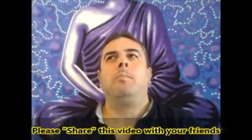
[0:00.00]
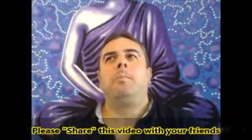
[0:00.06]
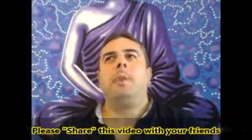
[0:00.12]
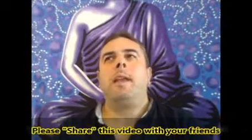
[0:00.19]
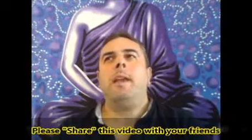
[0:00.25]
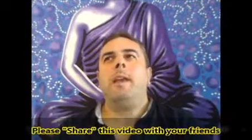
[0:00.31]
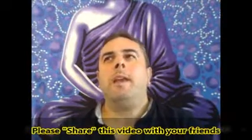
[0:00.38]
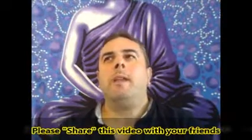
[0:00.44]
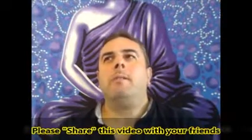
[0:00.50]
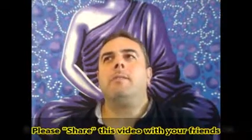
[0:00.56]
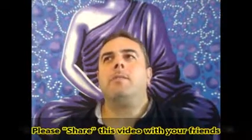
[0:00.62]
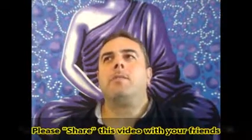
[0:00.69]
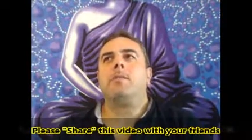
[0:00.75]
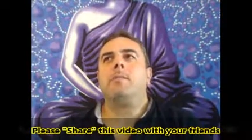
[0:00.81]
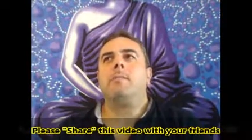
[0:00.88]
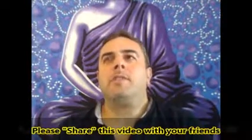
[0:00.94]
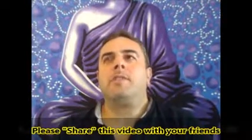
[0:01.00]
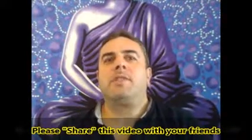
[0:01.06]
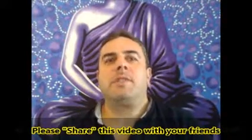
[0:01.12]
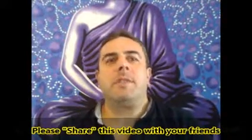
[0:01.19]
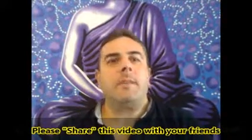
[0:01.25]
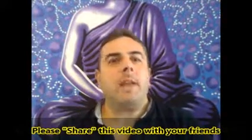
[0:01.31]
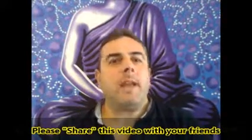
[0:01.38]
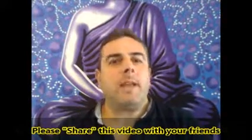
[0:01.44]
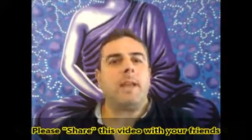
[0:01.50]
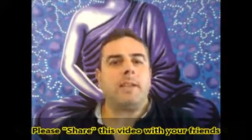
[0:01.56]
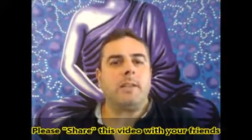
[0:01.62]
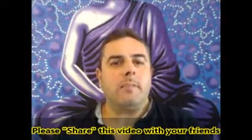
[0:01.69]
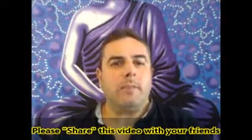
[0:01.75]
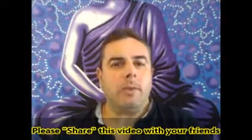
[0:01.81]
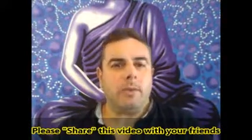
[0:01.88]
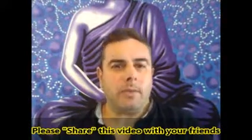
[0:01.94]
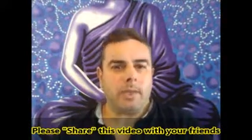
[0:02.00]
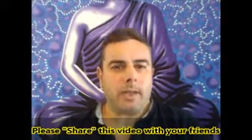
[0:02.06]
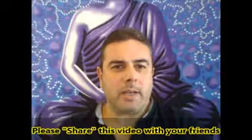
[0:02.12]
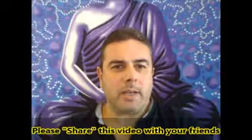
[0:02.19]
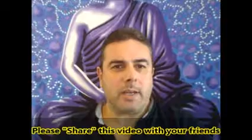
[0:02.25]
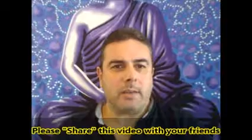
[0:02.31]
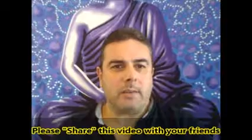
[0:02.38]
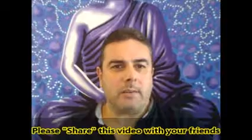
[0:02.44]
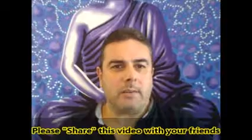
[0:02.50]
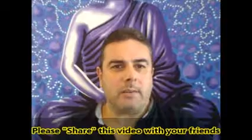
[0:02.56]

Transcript: Play some stimulating music.